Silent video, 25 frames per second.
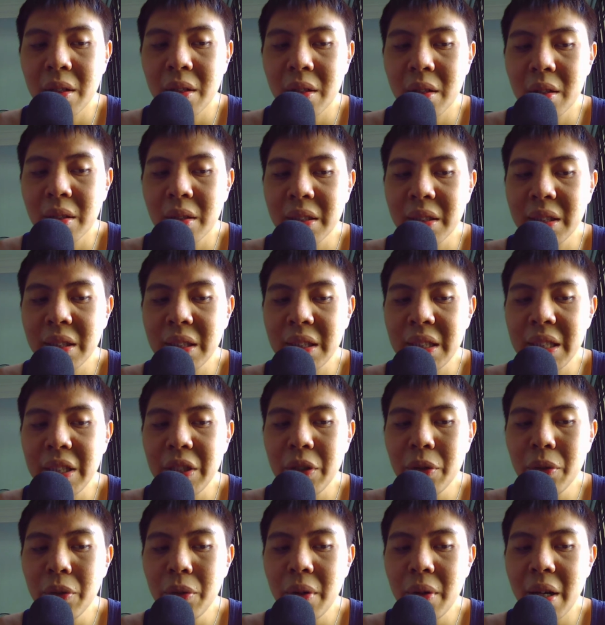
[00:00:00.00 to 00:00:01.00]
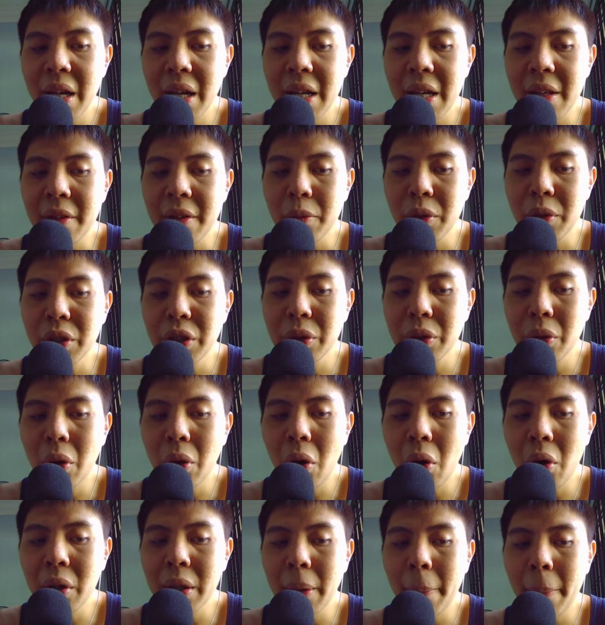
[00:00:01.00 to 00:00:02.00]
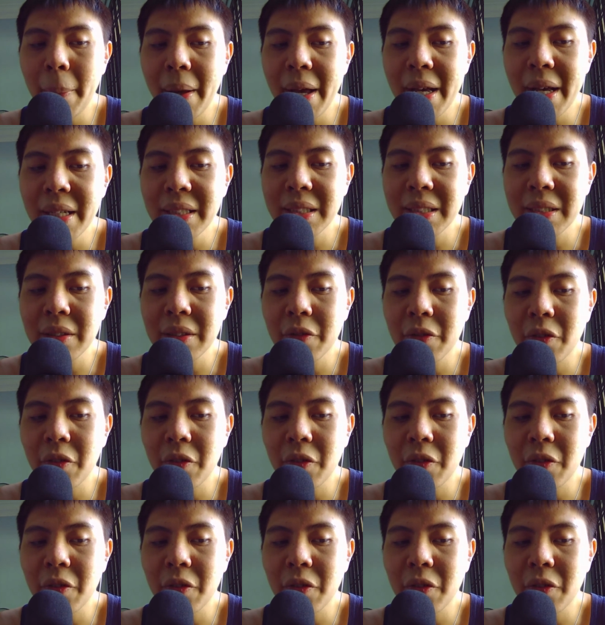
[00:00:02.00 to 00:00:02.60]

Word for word: See you and wish you all the best